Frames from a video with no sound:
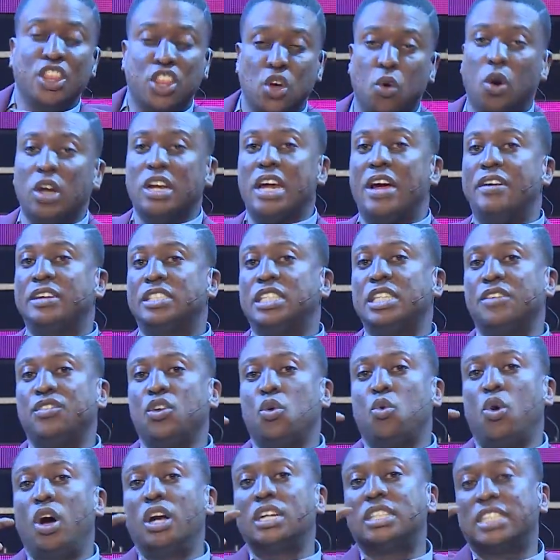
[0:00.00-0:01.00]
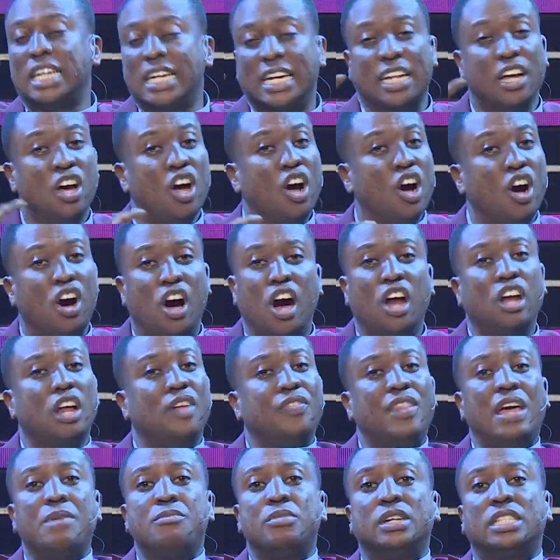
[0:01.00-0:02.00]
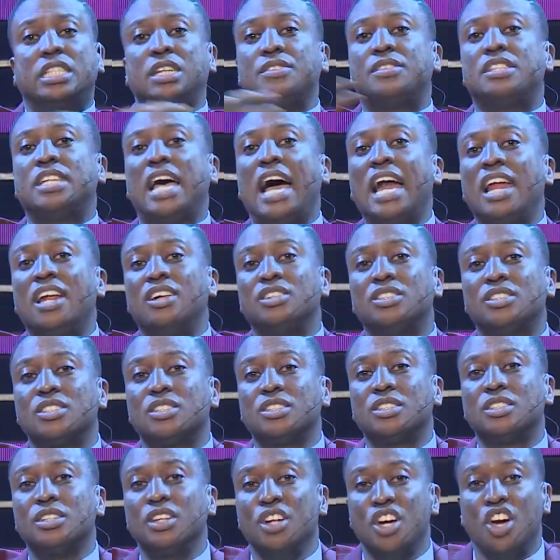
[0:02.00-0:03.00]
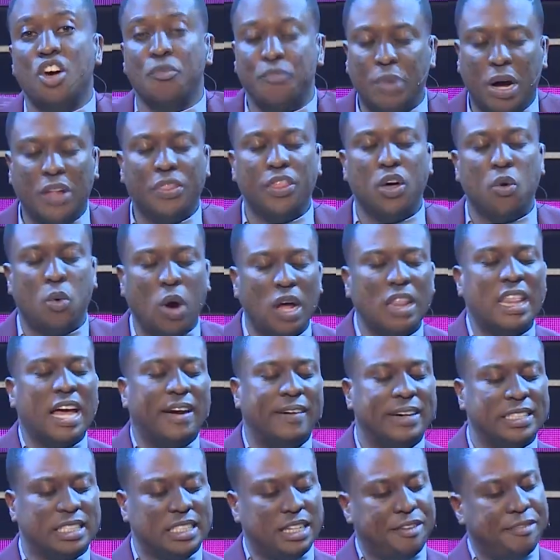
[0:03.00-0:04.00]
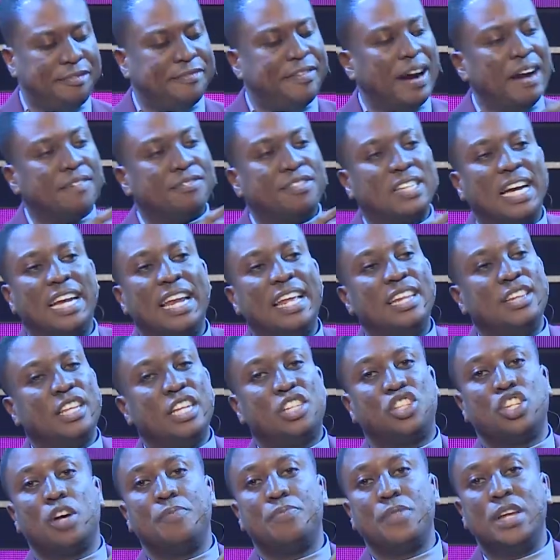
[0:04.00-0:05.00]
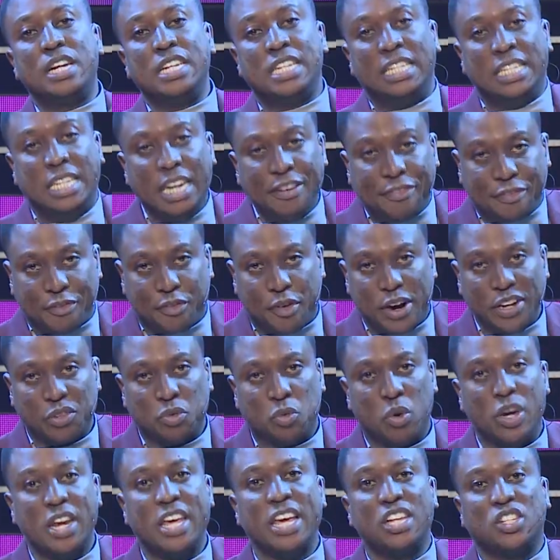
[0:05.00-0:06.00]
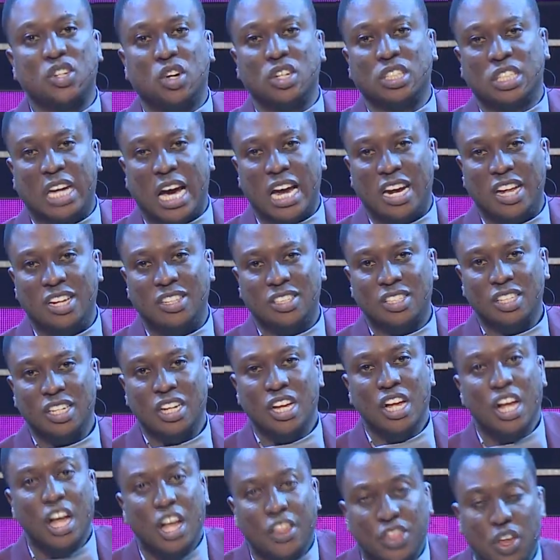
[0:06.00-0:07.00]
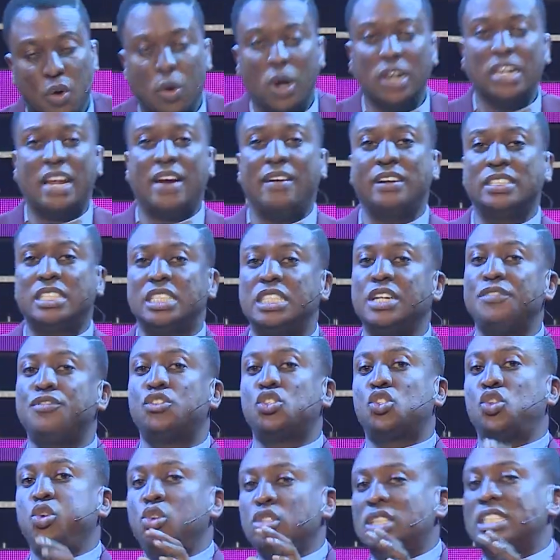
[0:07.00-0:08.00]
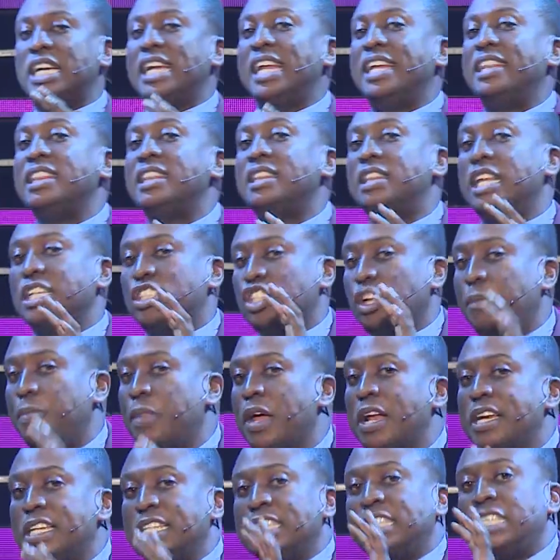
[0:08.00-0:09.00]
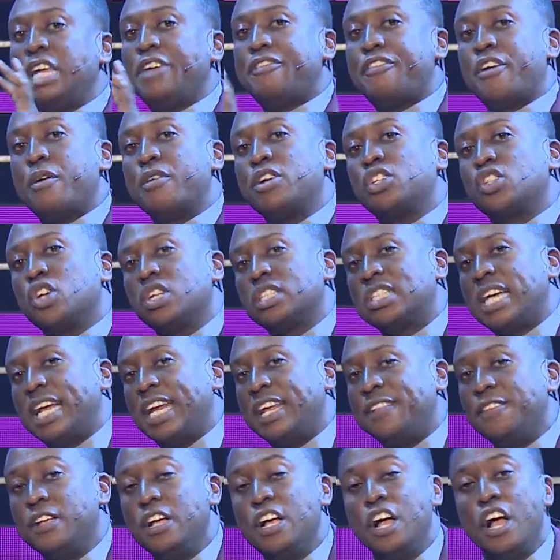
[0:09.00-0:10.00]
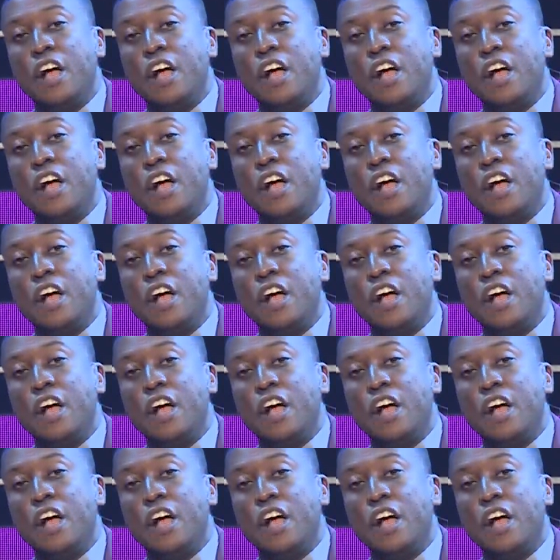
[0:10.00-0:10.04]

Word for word: the one that received the 1 talent, all of them received talents. But the one that received 5 talents did something different with his own talent. The one that received 2 talents did something different with his own talent.